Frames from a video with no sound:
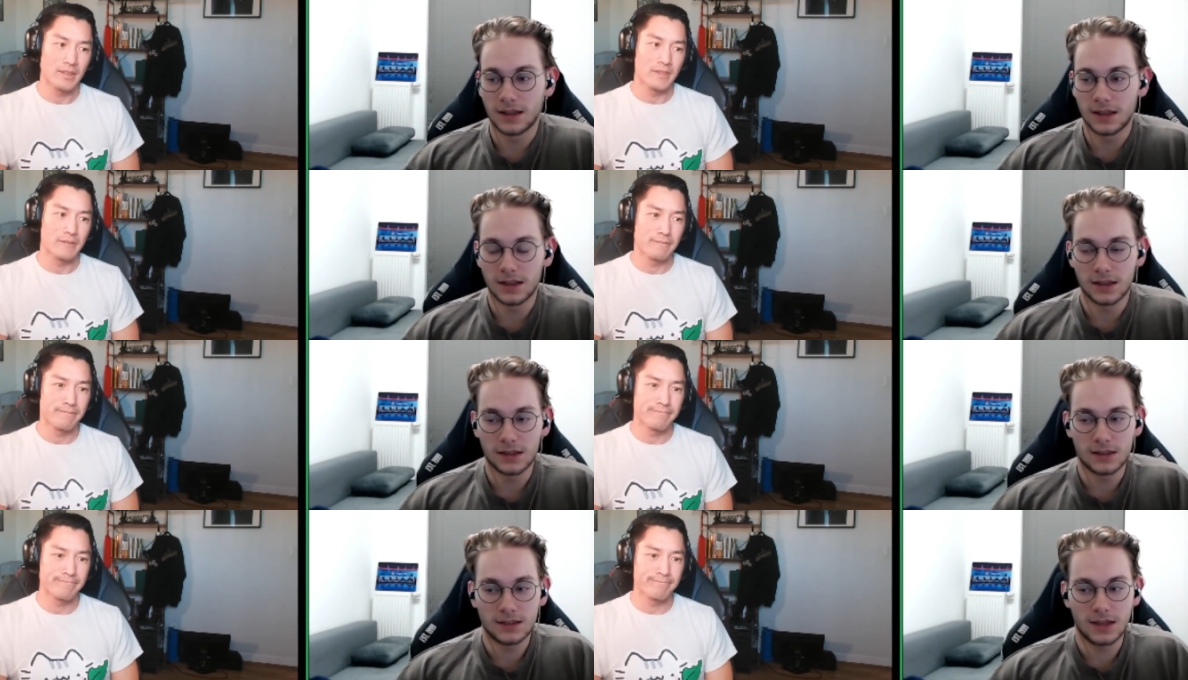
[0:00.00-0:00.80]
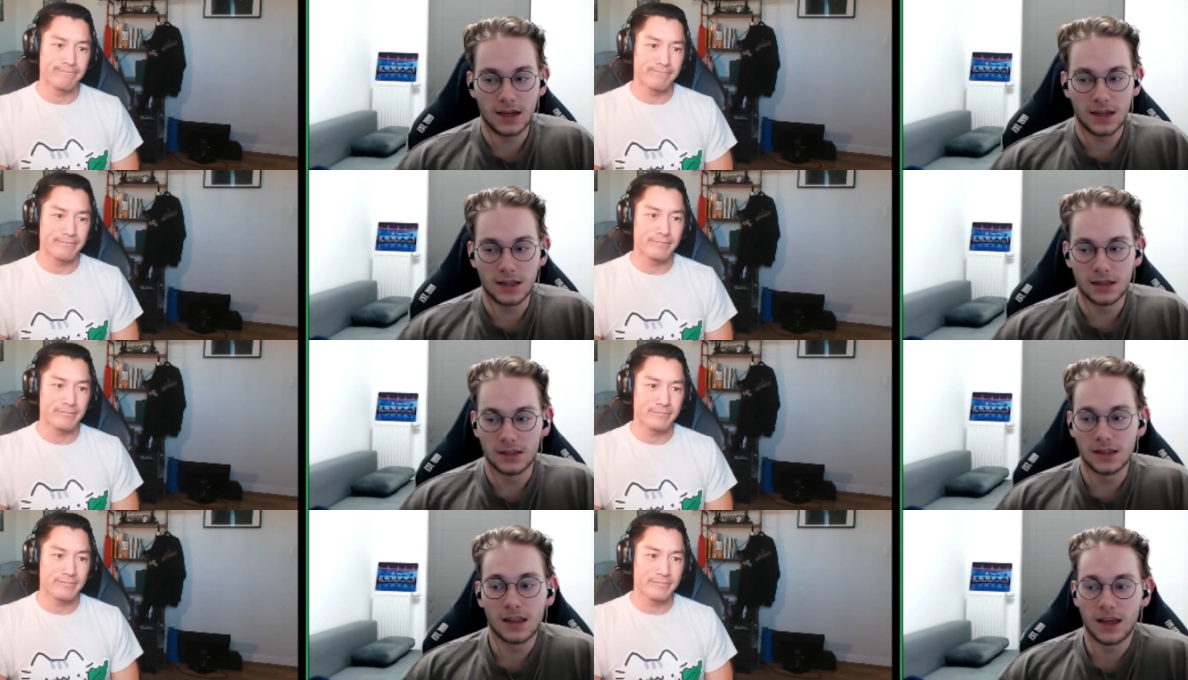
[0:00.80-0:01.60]
Speaker 1: he, this guy
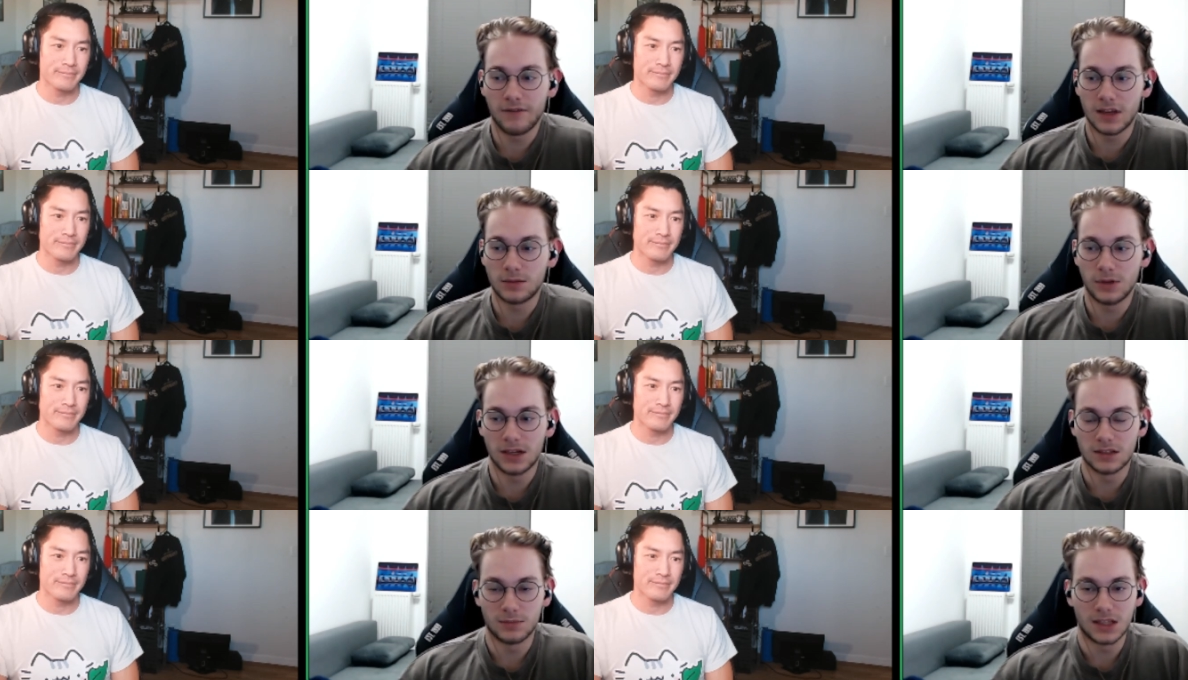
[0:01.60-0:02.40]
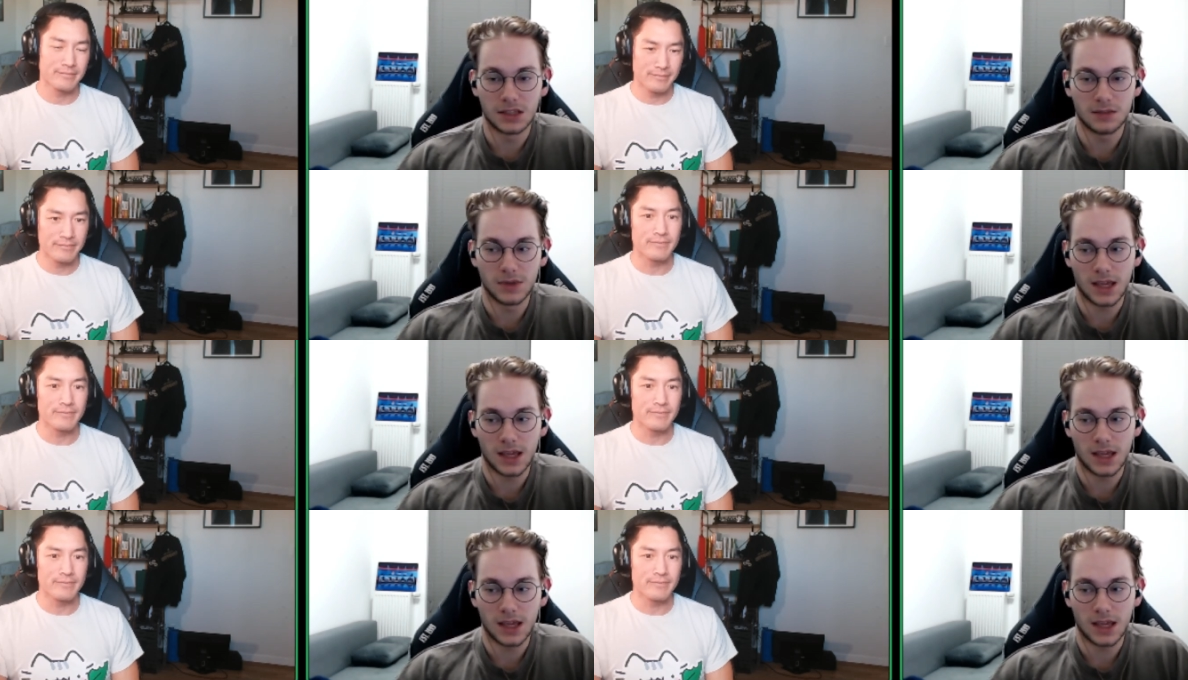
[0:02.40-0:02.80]
didn't have experience, but his mm-hmm.